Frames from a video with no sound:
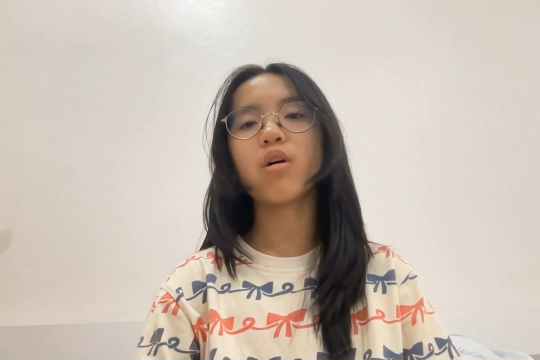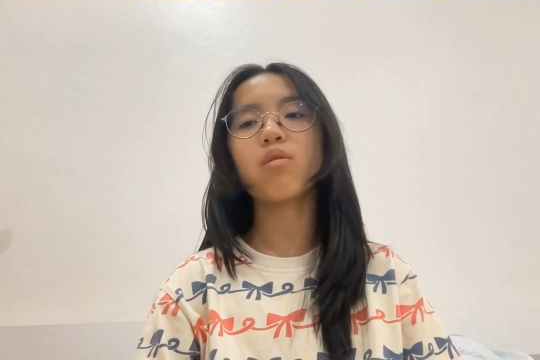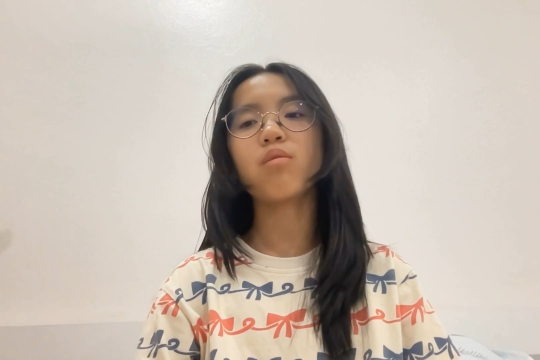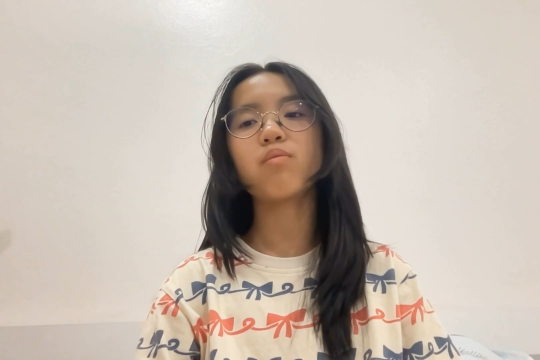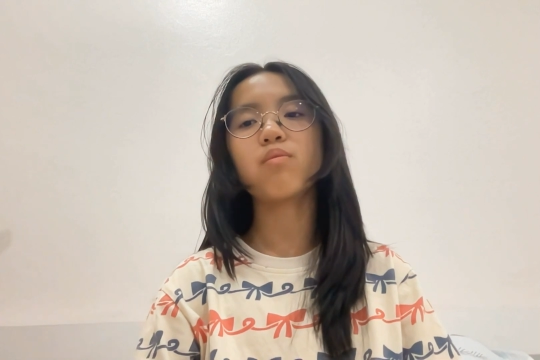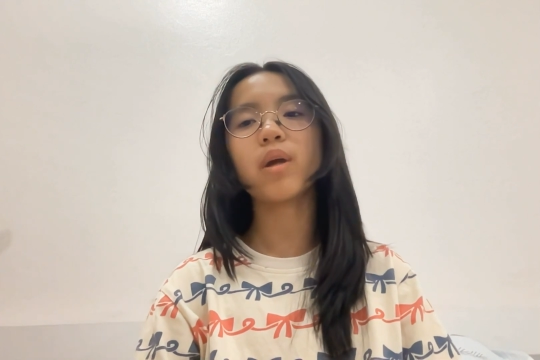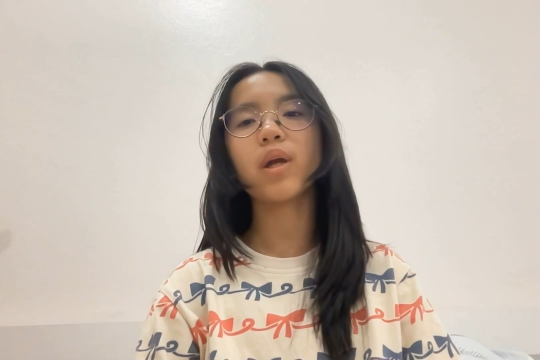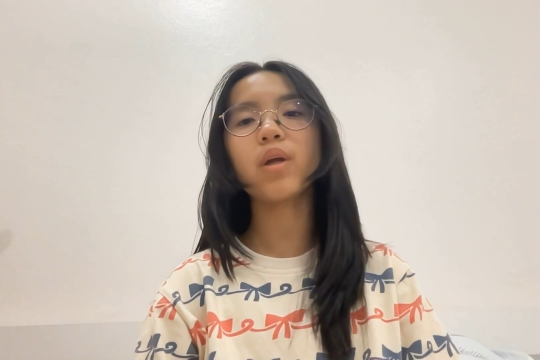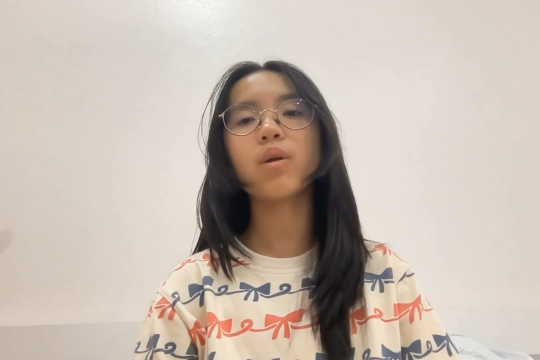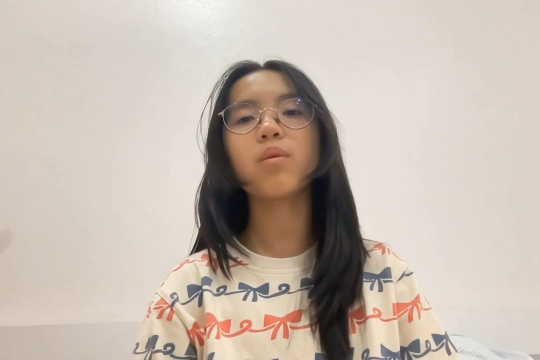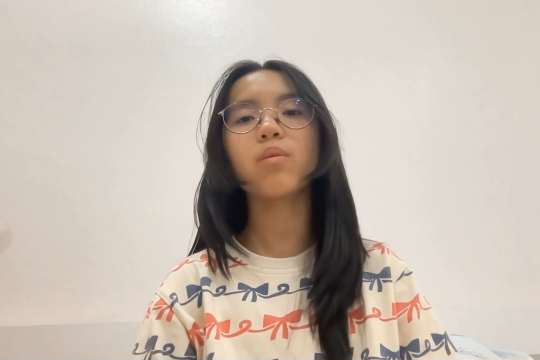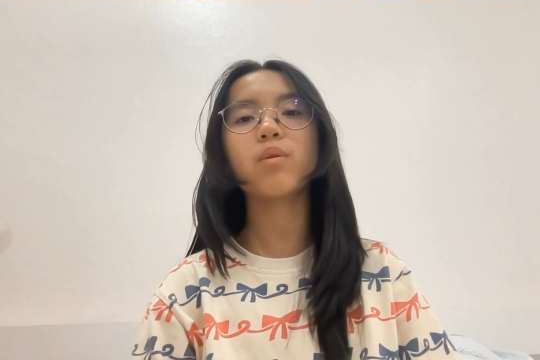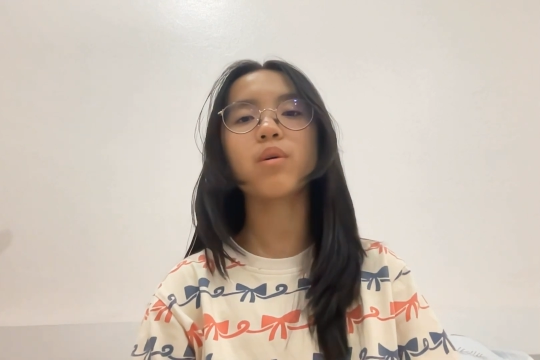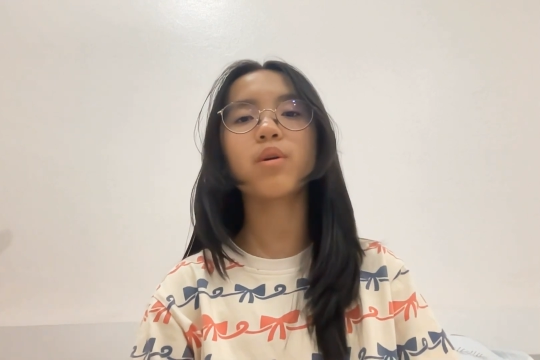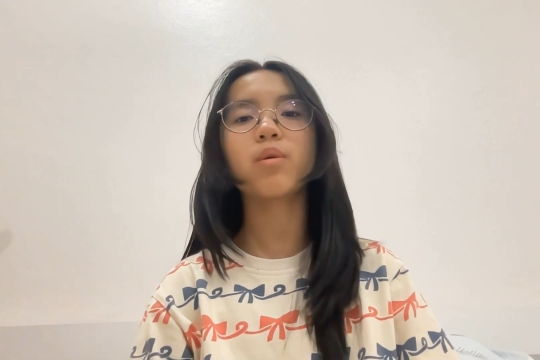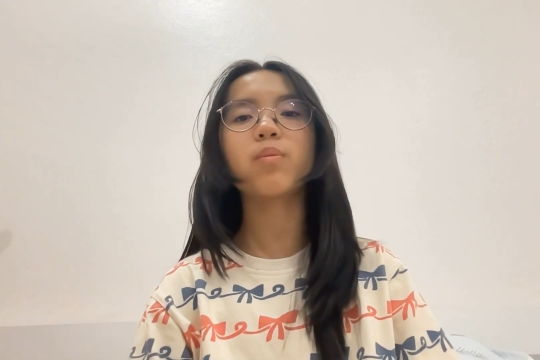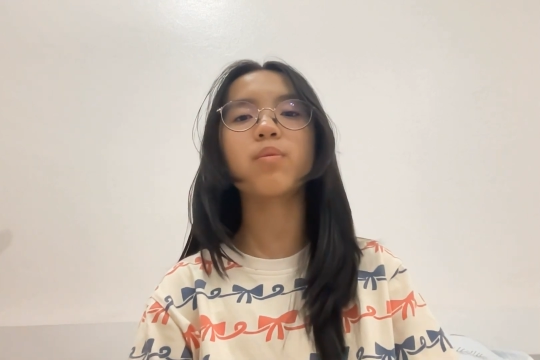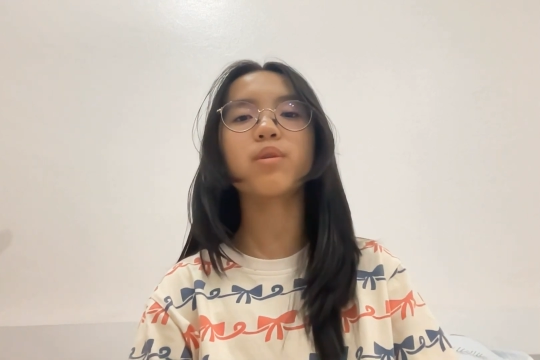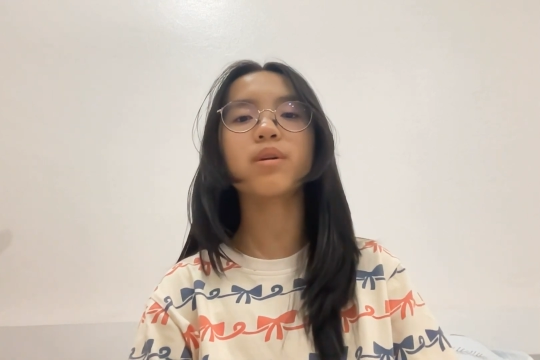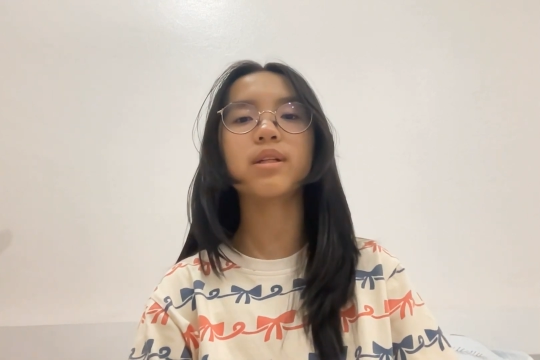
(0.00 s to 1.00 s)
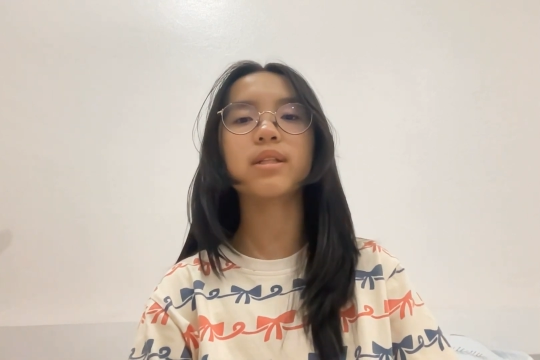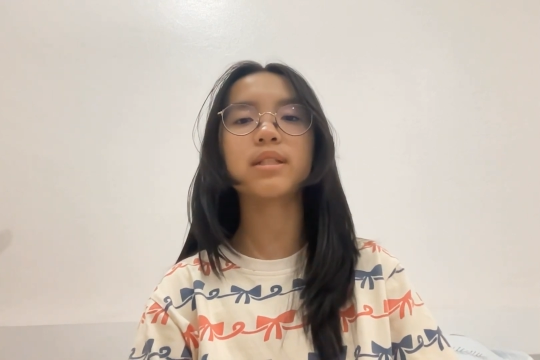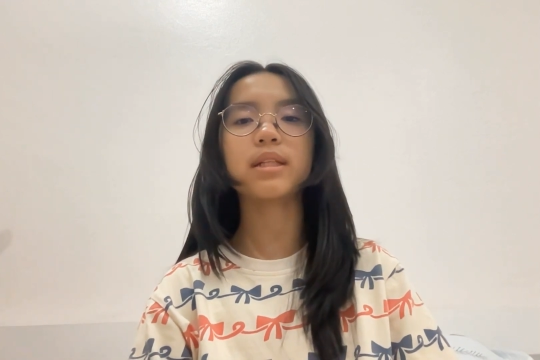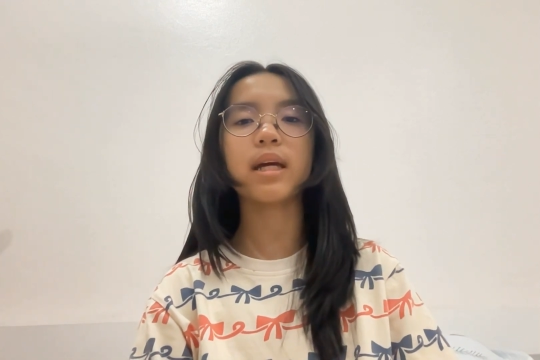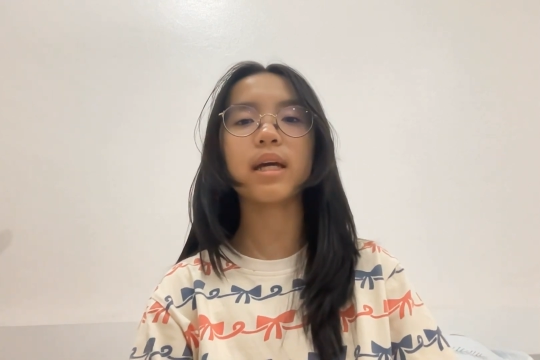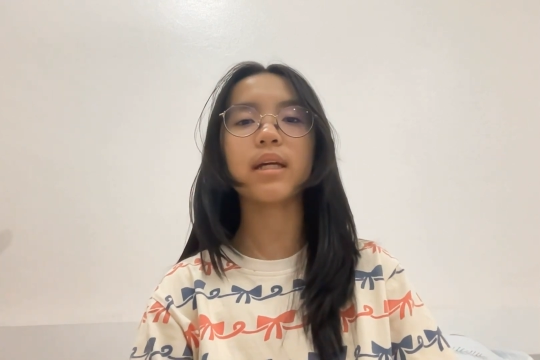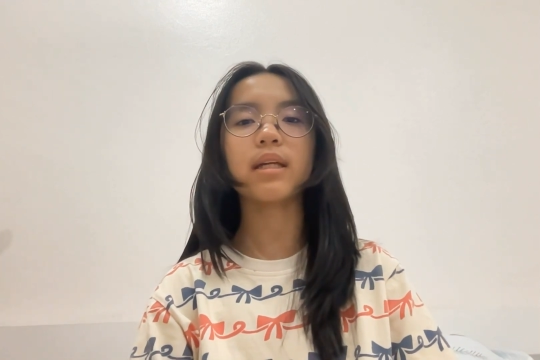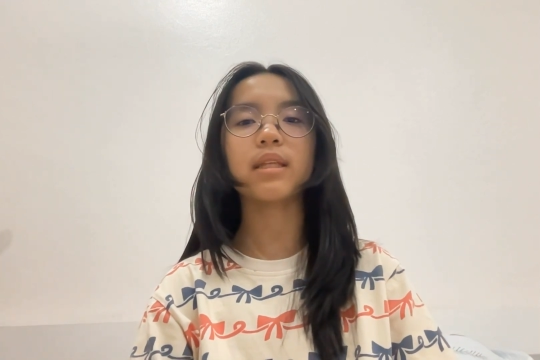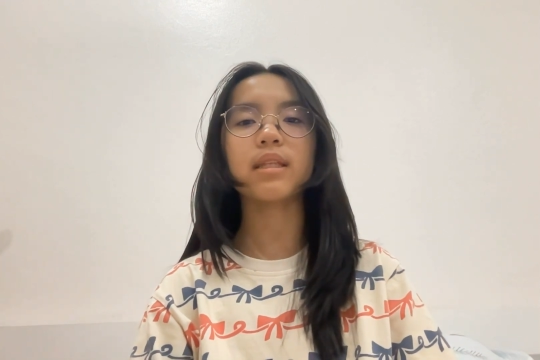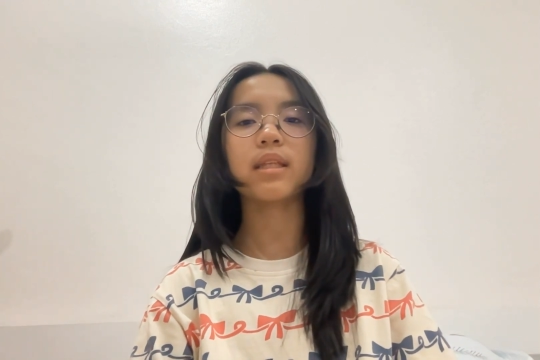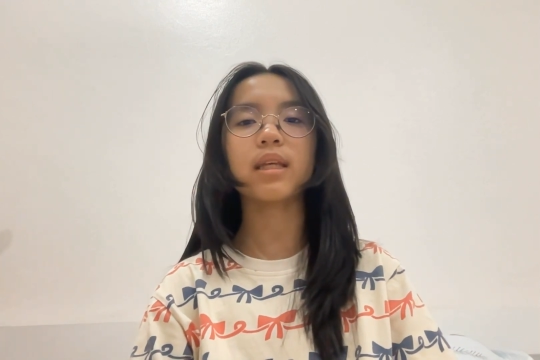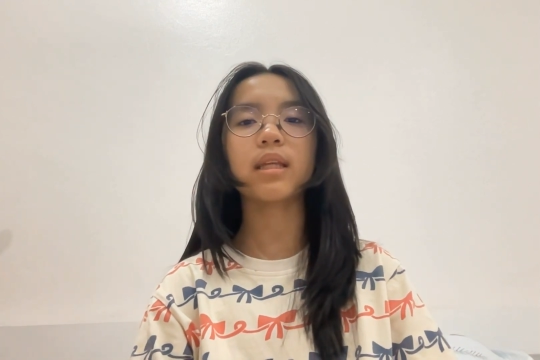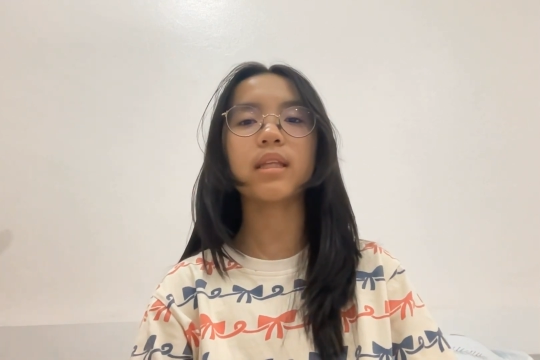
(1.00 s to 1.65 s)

a rainwater project